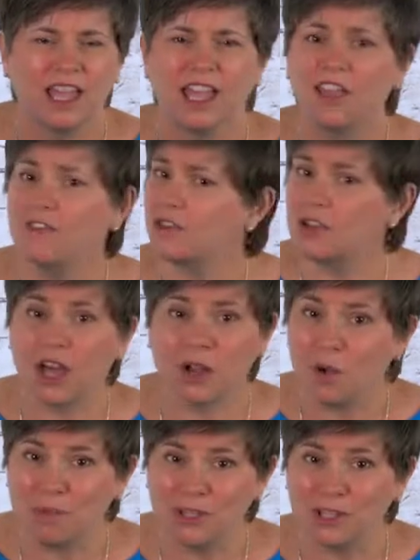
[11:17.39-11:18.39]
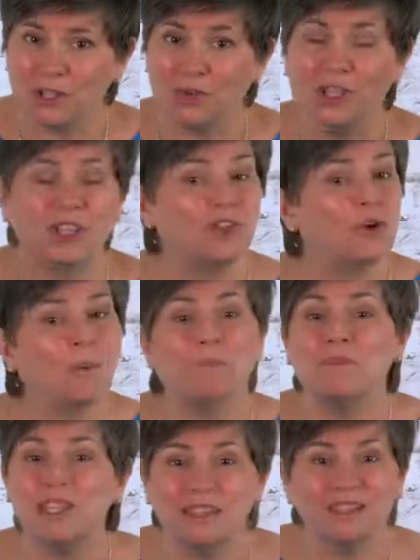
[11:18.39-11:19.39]
If you're not open to it, you'll
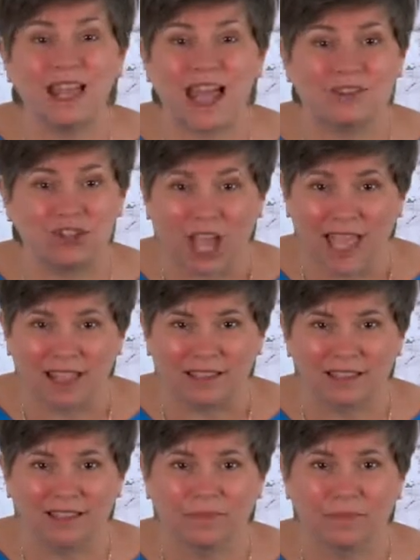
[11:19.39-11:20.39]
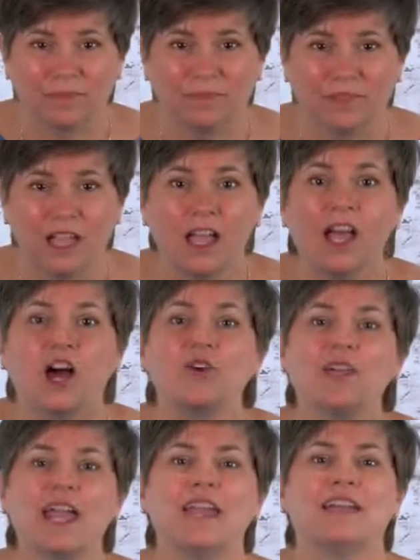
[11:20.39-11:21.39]
miss that chance.
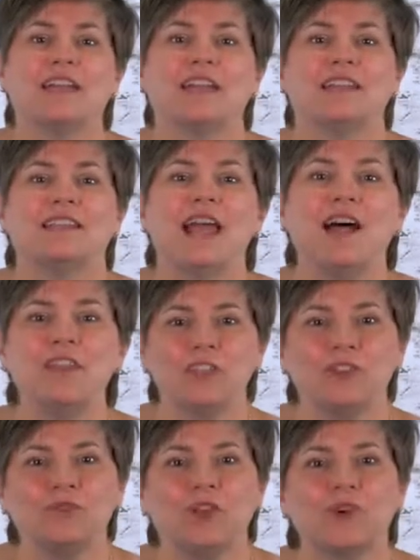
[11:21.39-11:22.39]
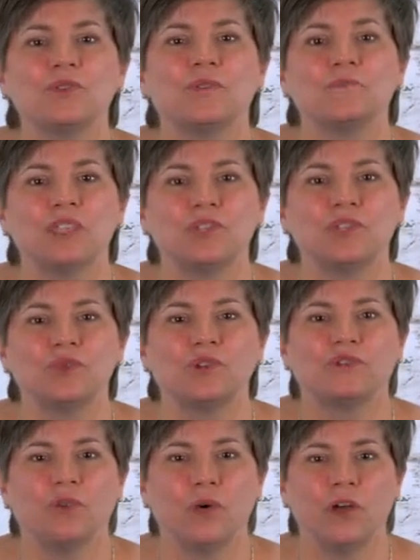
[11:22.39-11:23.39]
Okay, now that you know some things to
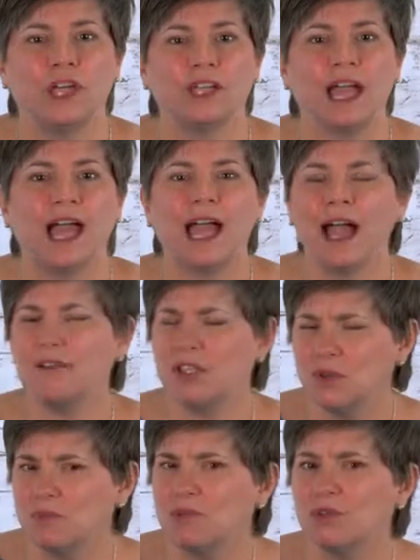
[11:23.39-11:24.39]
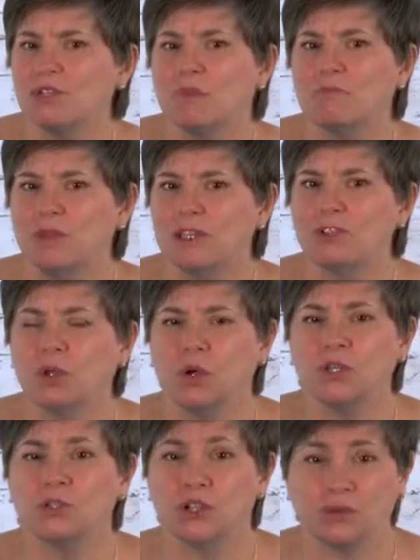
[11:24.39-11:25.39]
avoid, how do you build a big
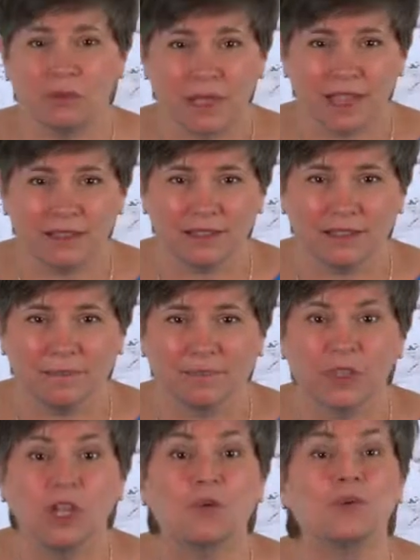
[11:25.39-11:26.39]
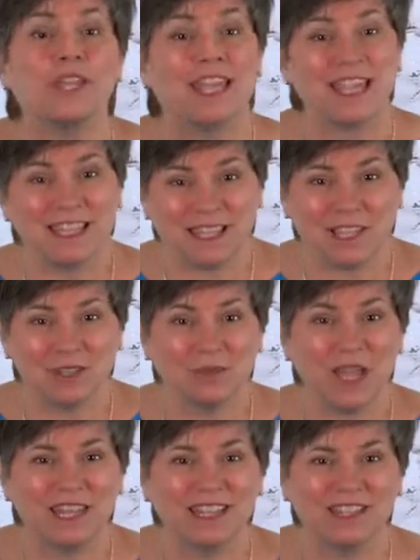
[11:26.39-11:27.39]
loyal donor base? Well, the easiest
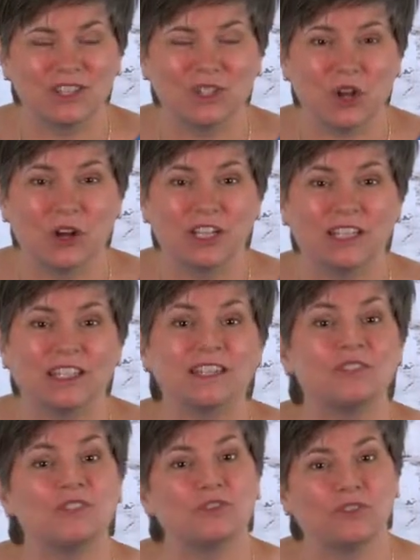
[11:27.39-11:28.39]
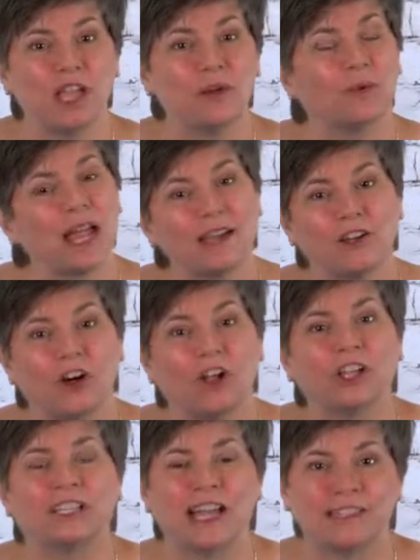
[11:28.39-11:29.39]
way to get started is to create what I
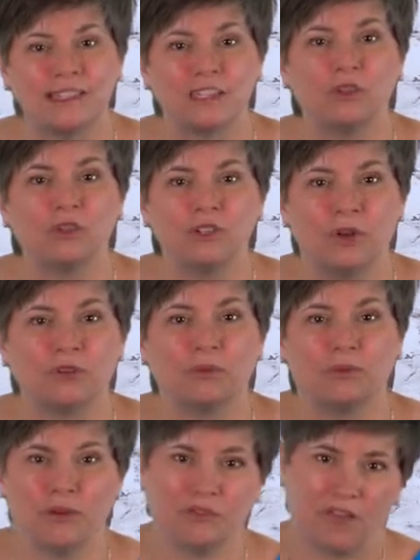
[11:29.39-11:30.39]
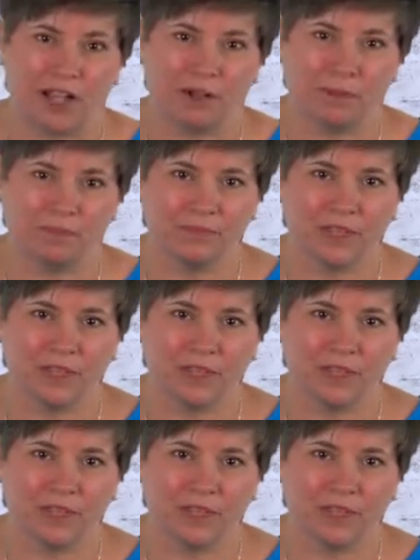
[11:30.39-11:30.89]
call an ideal donor profile.